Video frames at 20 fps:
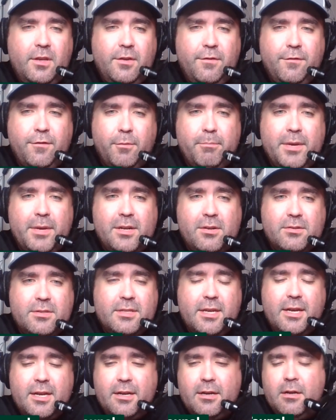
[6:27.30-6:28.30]
for
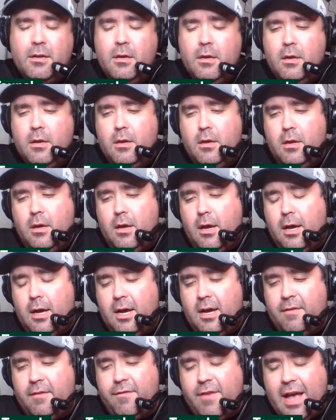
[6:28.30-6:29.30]
Middleton,
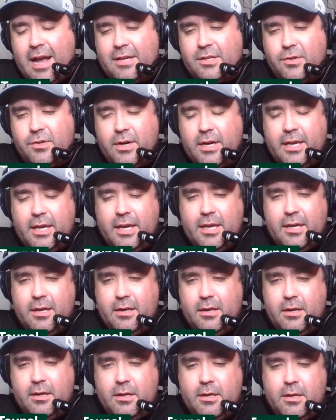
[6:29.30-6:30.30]
uh, factoring
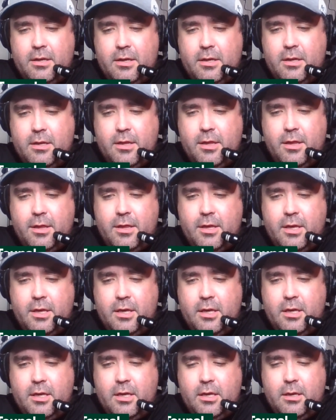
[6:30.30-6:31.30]
in
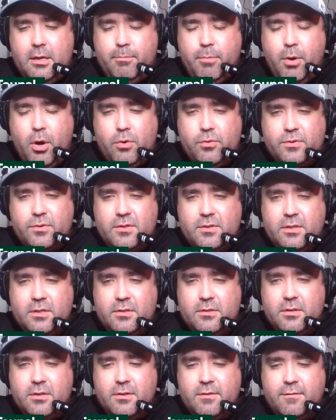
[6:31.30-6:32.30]
the
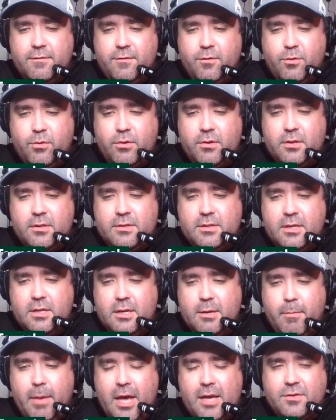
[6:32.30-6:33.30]
postseason for the
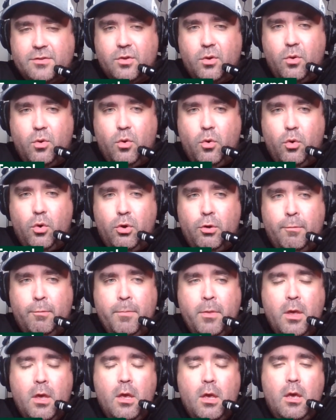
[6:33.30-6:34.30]
team as a whole,
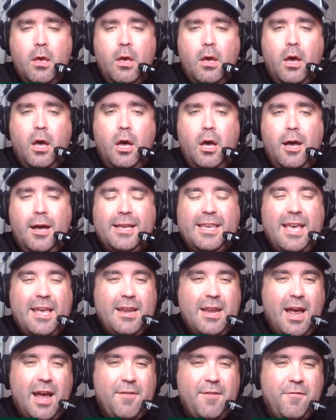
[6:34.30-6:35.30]
uh,
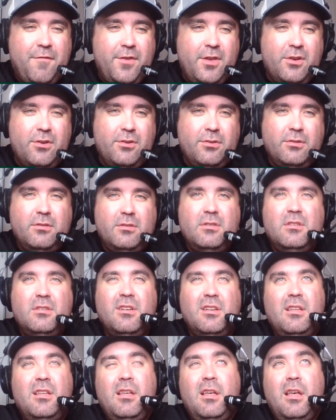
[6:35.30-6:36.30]
again, I feel
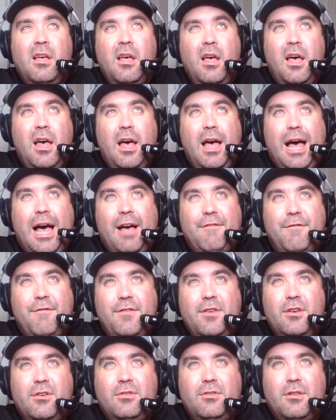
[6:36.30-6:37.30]
I
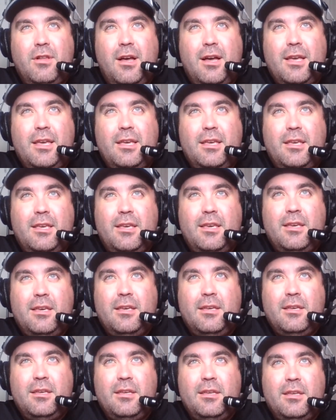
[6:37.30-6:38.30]
feel like